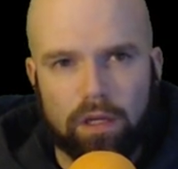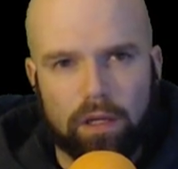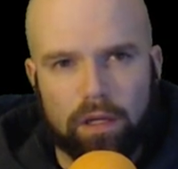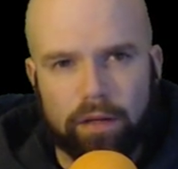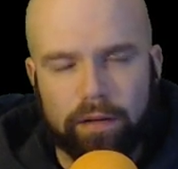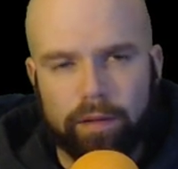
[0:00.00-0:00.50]

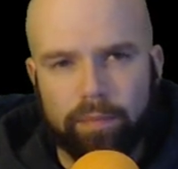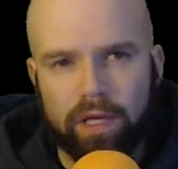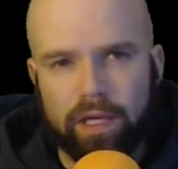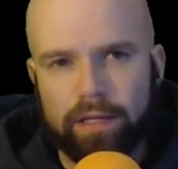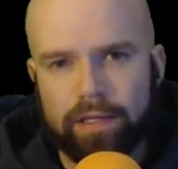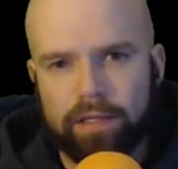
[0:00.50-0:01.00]
um,
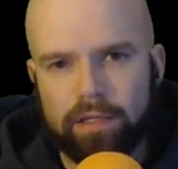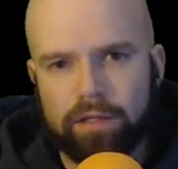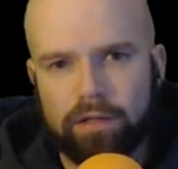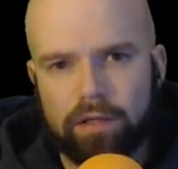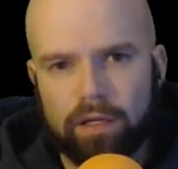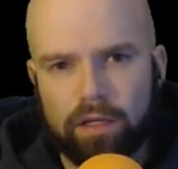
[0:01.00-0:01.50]
I had
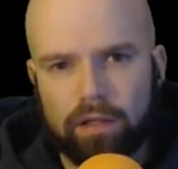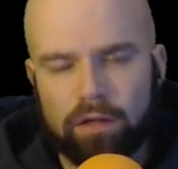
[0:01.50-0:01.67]
uh,